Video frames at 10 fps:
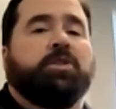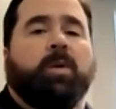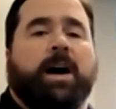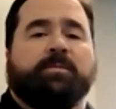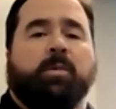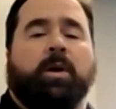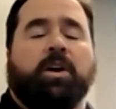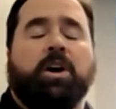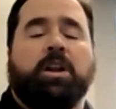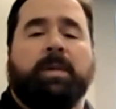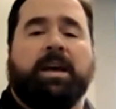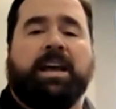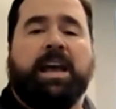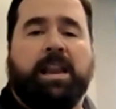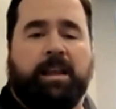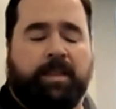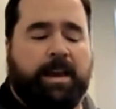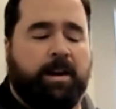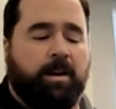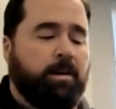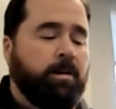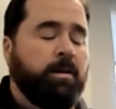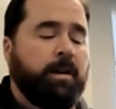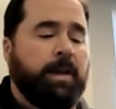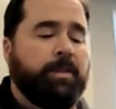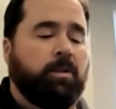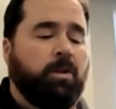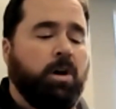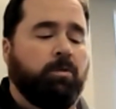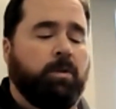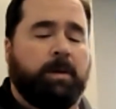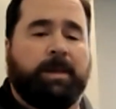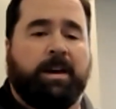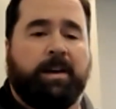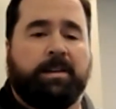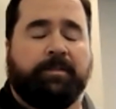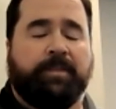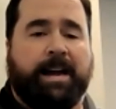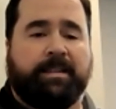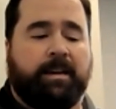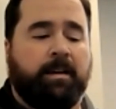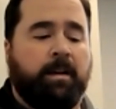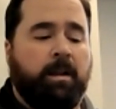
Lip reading: wise, but we're going to be getting there in the long run because of the fact that